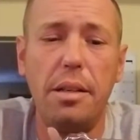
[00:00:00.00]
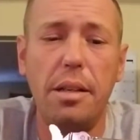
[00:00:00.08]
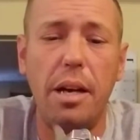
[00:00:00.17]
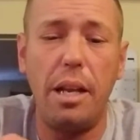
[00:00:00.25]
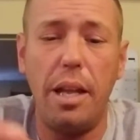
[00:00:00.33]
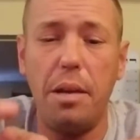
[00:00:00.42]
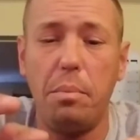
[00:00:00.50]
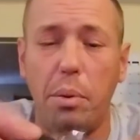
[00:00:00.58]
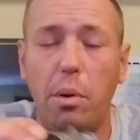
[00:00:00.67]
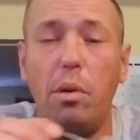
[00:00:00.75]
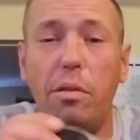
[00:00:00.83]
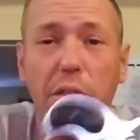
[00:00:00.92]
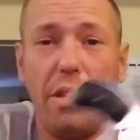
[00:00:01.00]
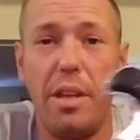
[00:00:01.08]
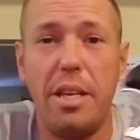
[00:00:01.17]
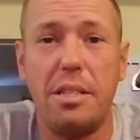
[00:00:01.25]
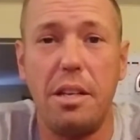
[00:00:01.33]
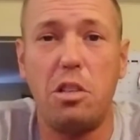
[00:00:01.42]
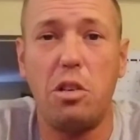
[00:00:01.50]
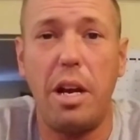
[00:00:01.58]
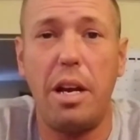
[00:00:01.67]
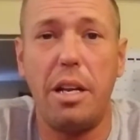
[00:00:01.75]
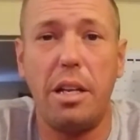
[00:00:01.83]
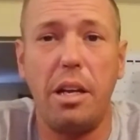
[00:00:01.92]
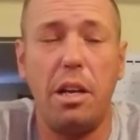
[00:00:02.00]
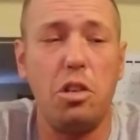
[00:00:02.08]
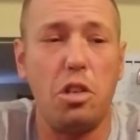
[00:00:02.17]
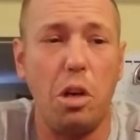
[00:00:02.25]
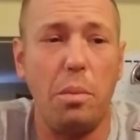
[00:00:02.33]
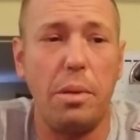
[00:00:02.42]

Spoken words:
I'd like pearl for this. I tried it at a gun show,